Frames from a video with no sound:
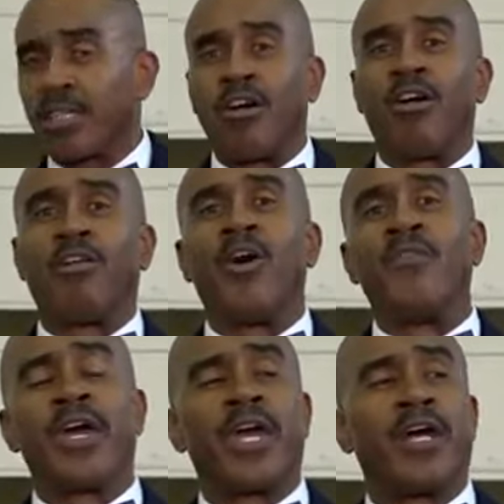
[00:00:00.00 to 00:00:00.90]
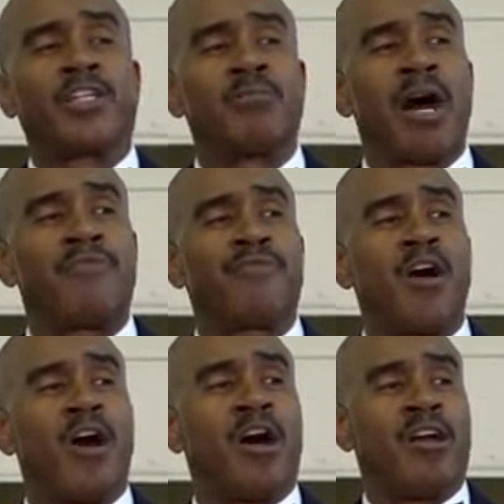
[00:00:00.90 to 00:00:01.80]
get on over here to my
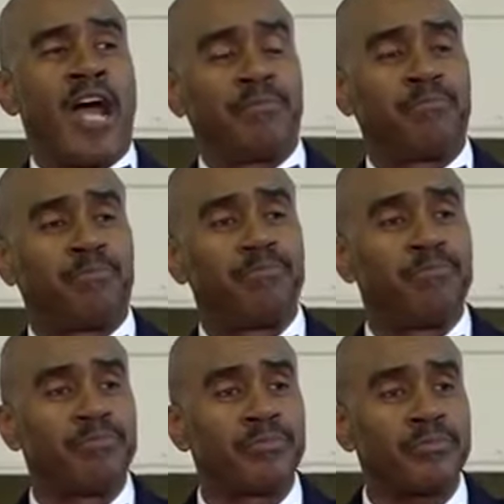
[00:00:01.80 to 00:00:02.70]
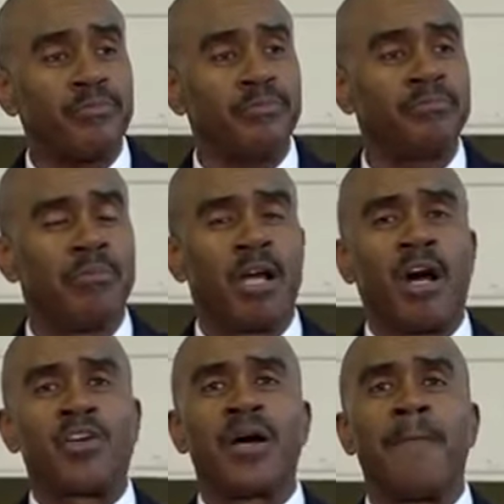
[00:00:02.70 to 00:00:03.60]
far right,
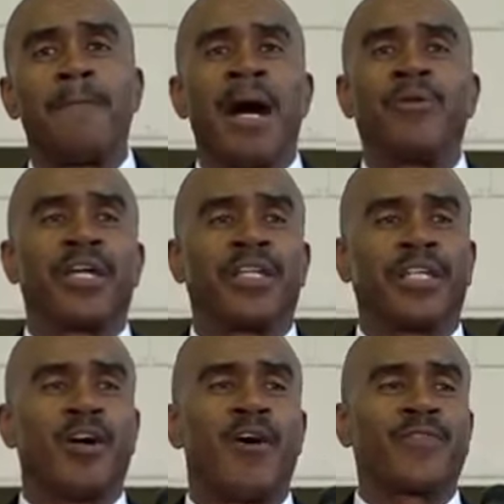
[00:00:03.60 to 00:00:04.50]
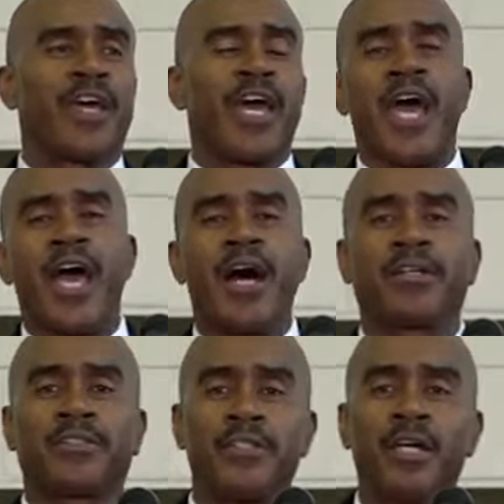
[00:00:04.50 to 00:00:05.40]
because I'm about to get off the air.